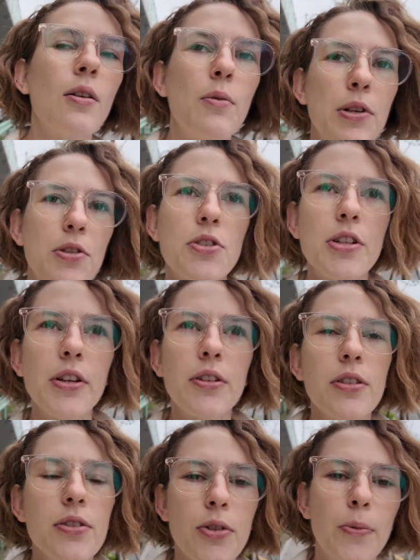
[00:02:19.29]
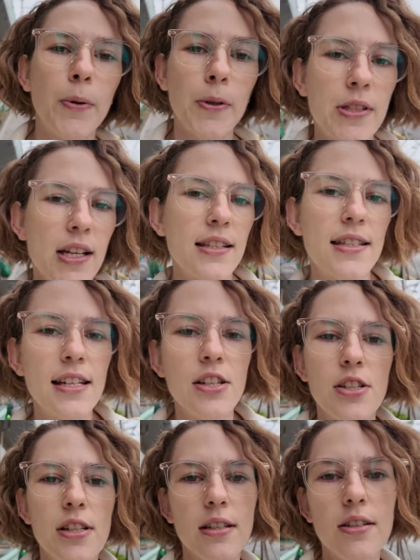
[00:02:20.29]
We usually go to Dobongsan
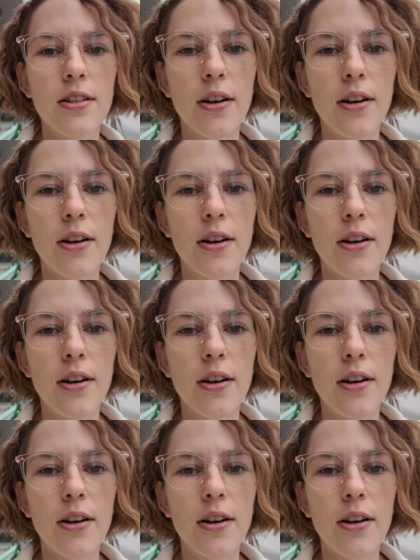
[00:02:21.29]
Station